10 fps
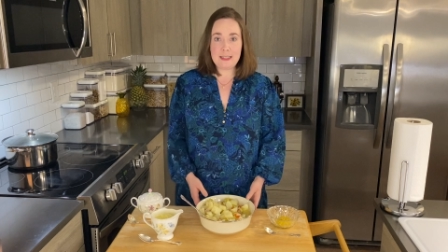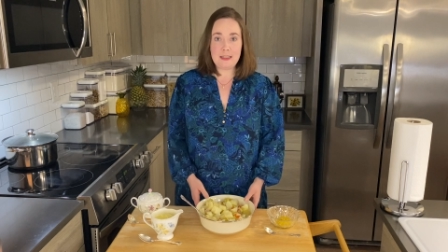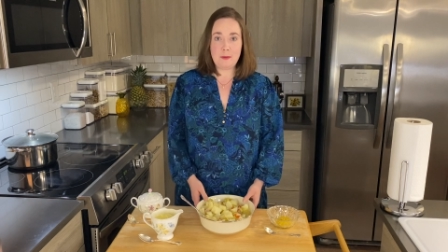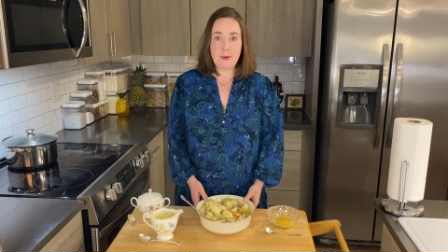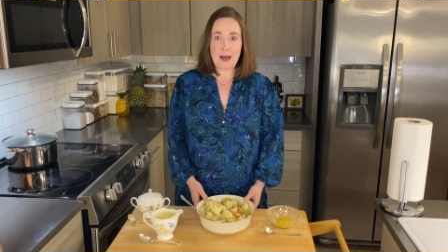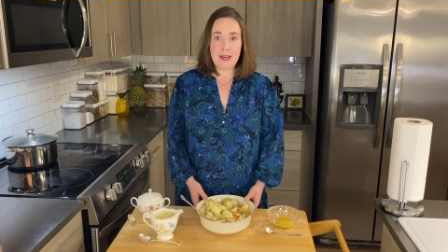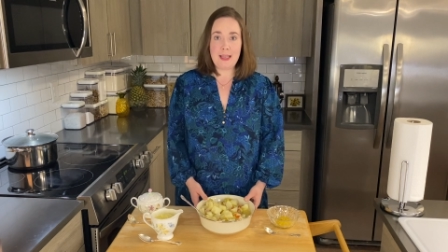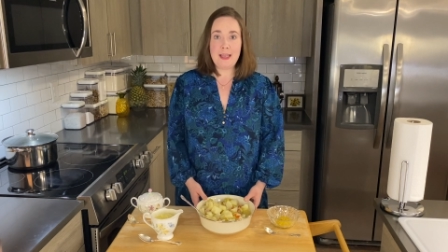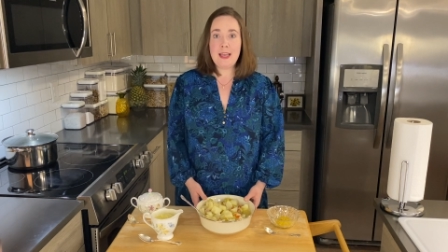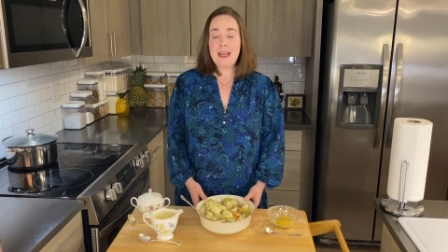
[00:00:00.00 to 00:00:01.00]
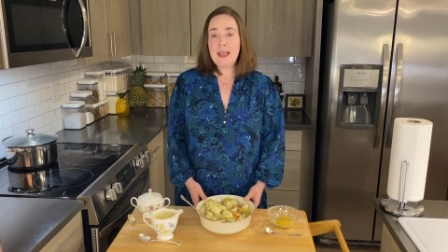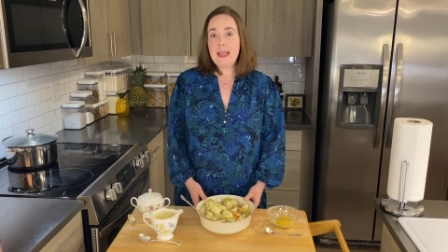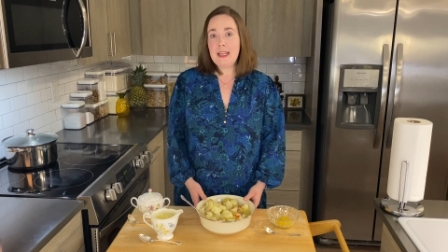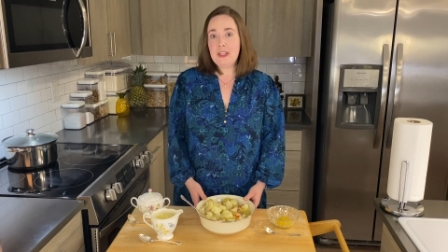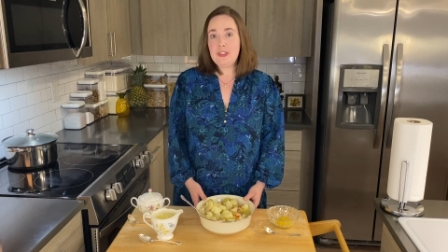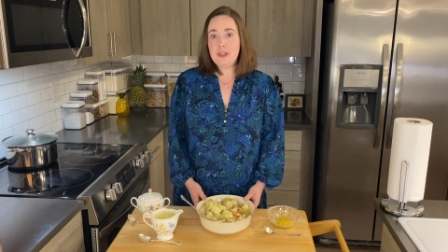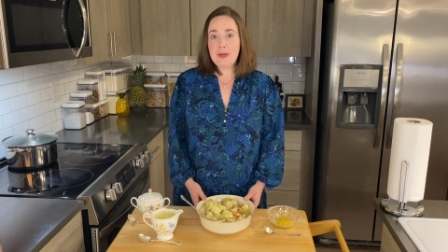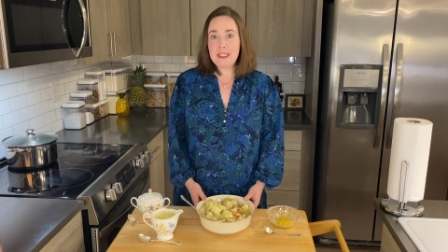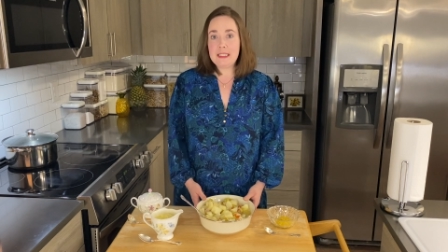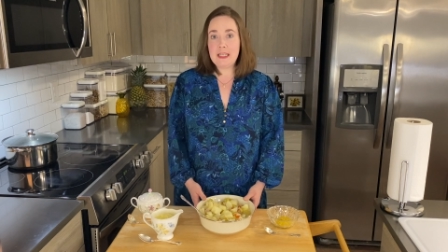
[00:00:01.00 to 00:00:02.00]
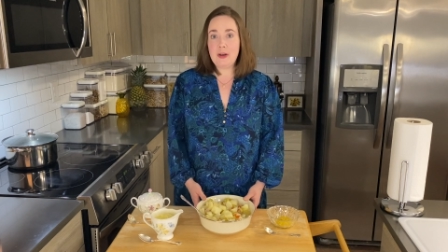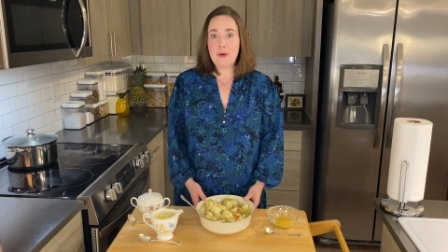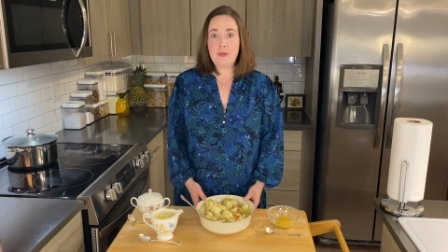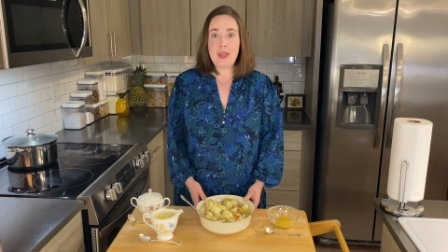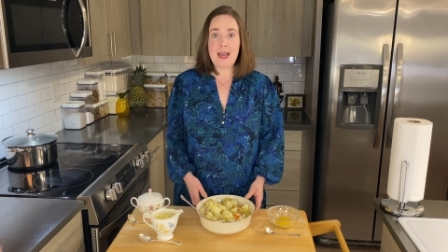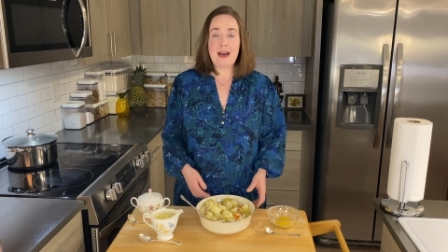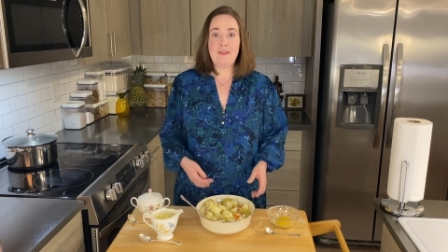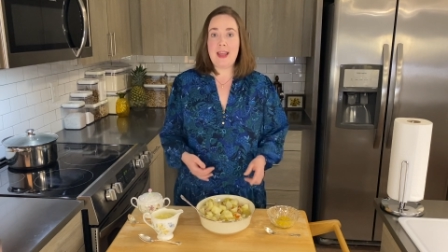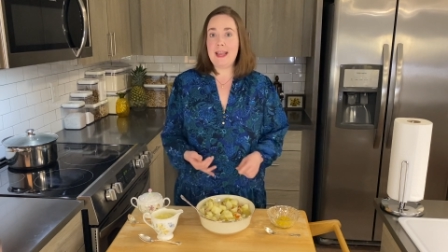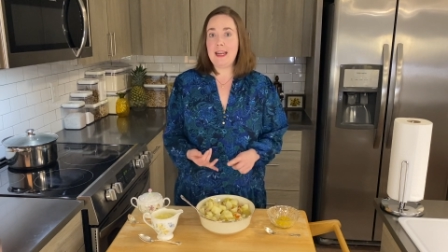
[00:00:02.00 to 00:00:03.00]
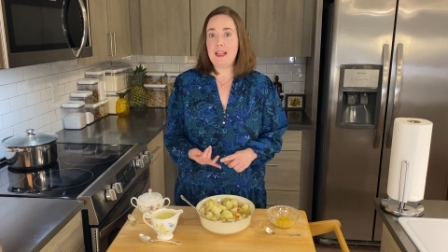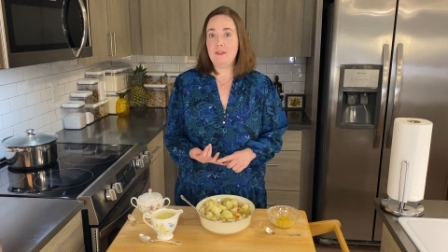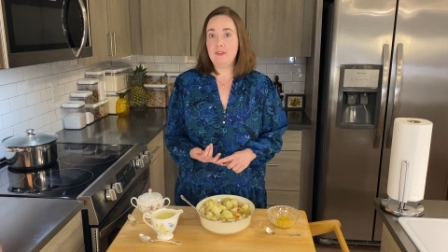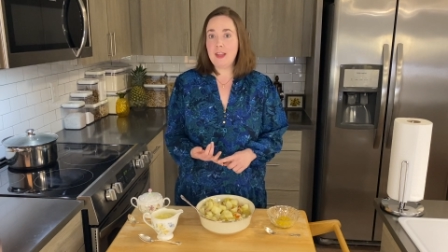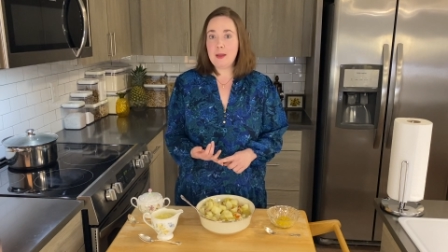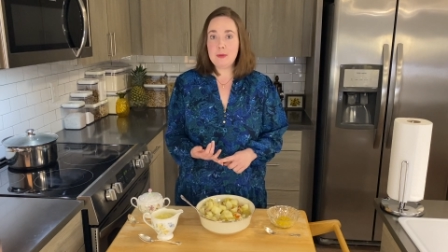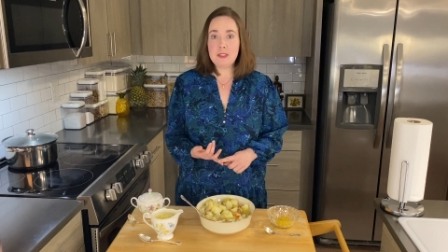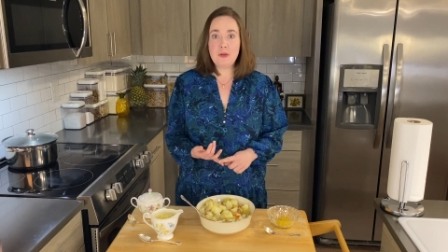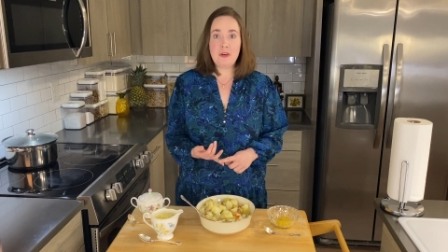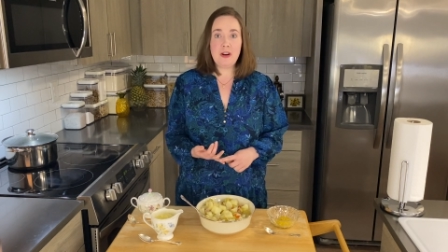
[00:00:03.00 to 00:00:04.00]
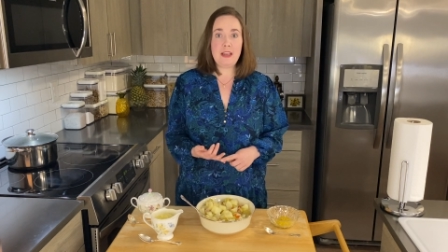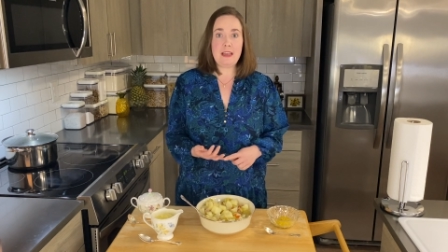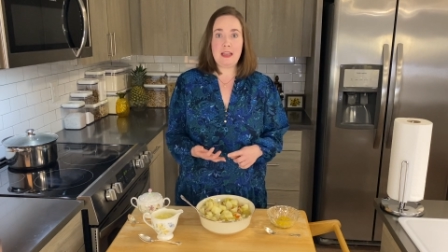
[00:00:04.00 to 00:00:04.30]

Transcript: in the body and in doing so, they have anti-inflammatory,